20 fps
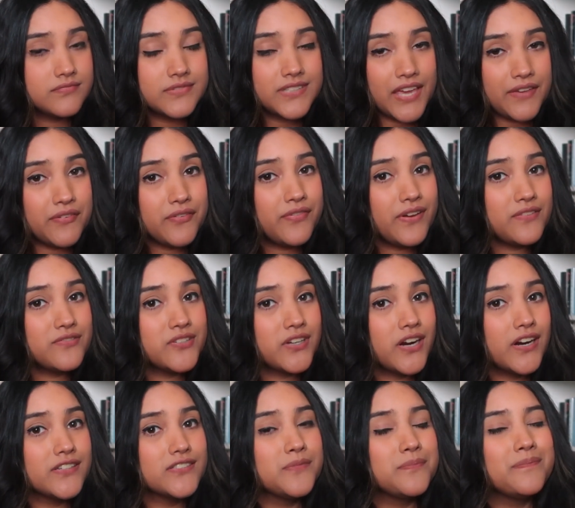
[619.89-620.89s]
Gave it 5
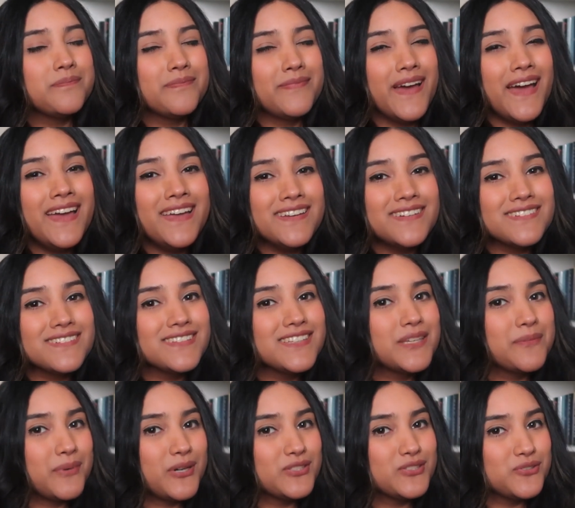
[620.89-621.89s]
stars. Met
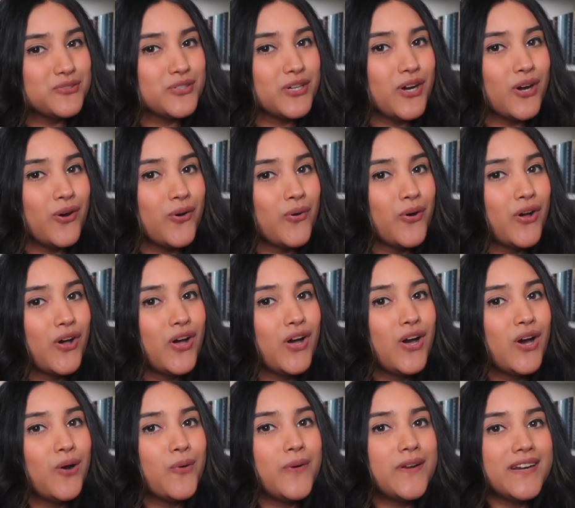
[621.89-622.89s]
Leigh Bardugo
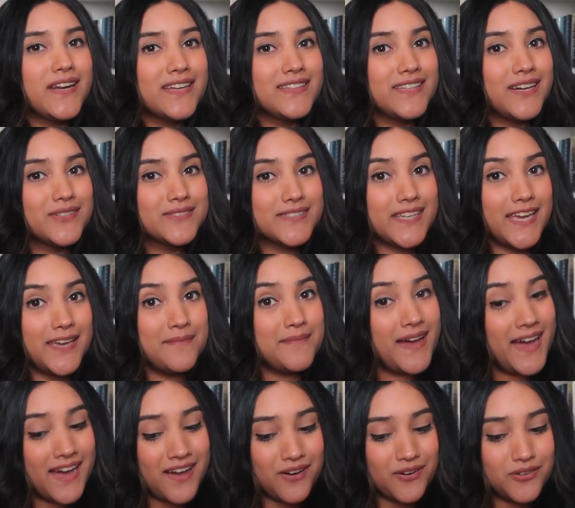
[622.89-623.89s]
when Ninth House came
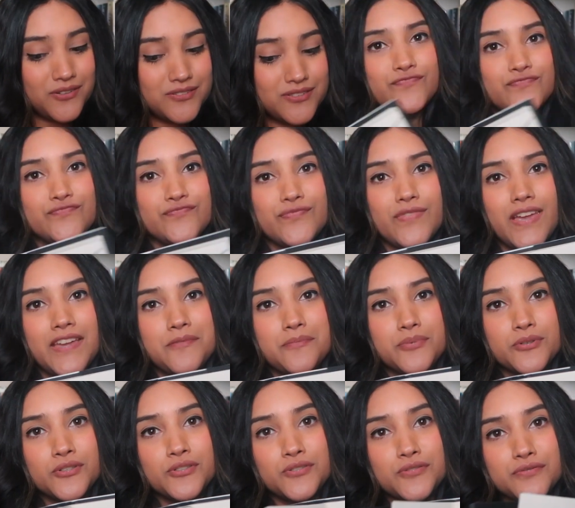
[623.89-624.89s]
out. I have
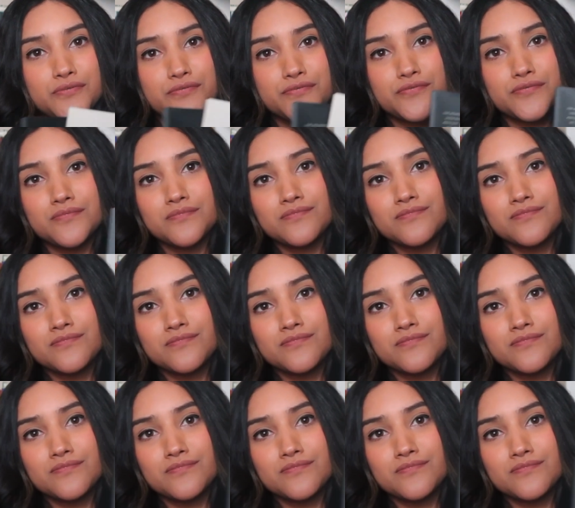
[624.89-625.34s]
proof.